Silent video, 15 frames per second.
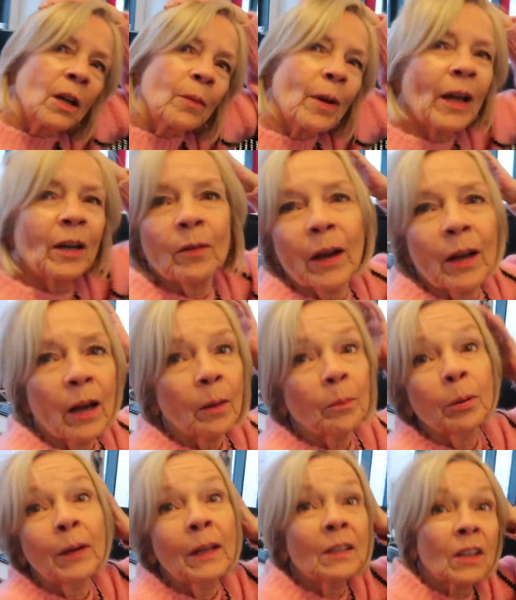But anyway, I'm
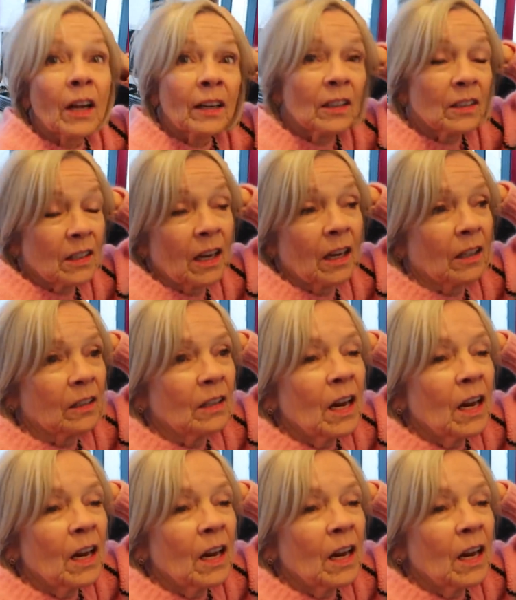pleased I had it done.